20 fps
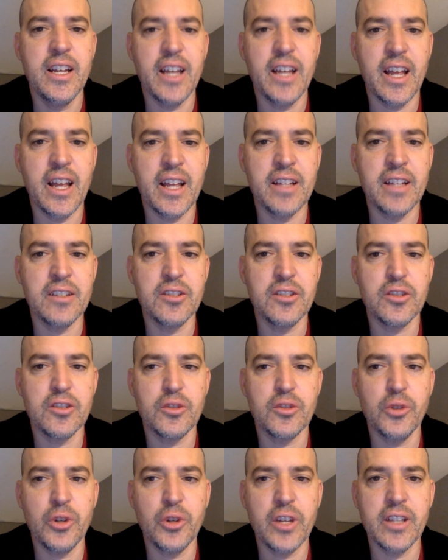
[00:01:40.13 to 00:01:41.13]
and
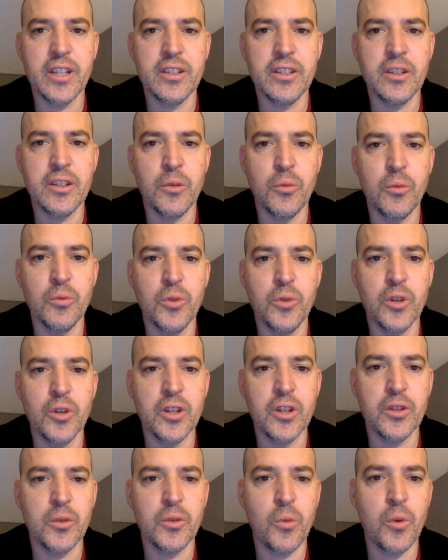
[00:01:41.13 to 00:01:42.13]
just look at the
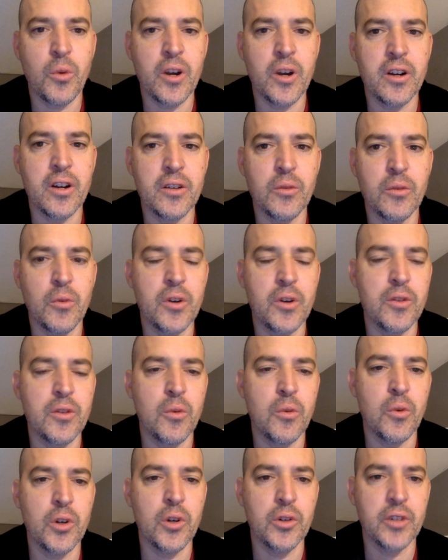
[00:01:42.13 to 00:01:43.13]
where the
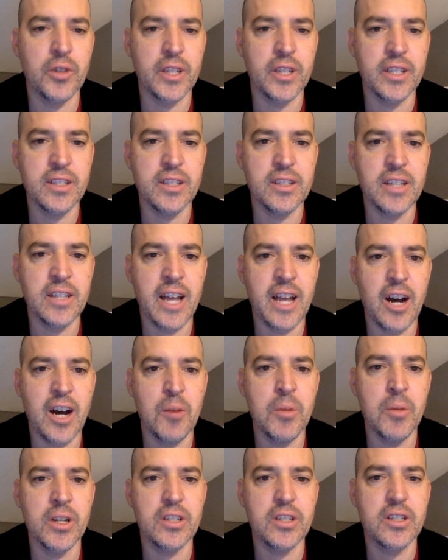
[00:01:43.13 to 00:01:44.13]
world is and how
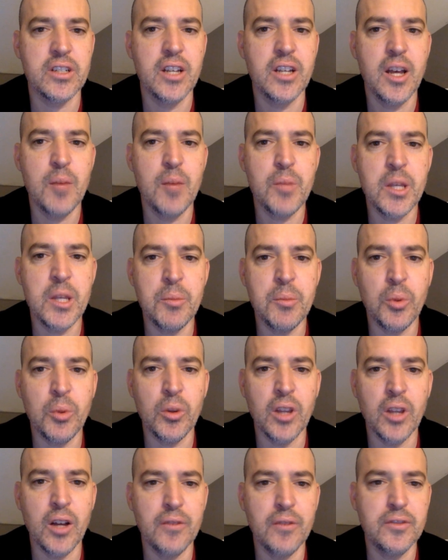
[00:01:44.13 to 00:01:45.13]
much people
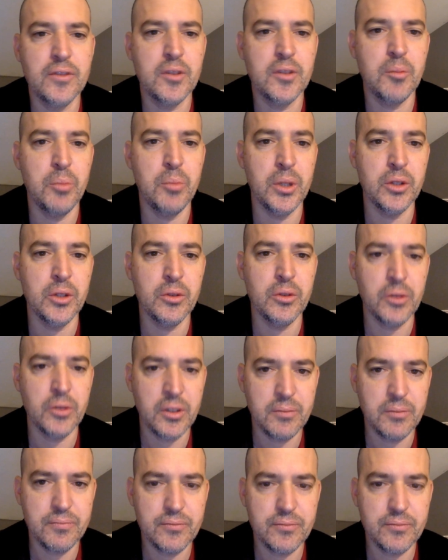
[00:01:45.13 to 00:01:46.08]
love to build.